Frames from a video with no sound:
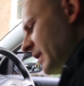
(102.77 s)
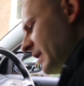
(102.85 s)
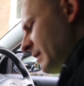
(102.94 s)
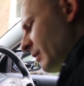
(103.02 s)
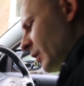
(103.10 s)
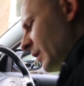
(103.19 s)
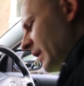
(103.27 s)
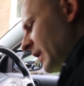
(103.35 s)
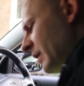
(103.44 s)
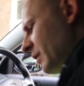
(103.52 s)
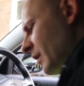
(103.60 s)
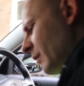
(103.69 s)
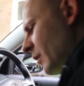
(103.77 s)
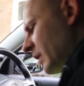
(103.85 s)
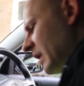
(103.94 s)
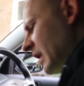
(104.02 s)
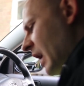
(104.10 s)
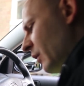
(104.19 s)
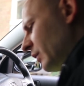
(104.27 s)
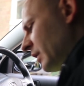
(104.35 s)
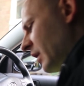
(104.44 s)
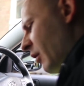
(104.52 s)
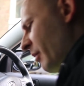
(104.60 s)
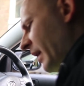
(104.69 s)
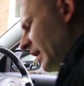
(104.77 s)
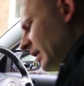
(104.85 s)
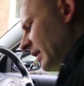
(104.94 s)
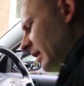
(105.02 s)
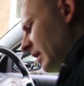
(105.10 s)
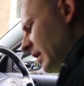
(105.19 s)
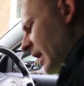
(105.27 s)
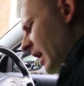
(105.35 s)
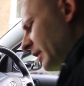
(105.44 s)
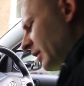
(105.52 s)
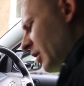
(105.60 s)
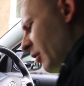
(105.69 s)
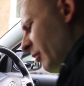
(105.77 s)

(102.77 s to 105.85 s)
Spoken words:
this morning into a rocky outcropping that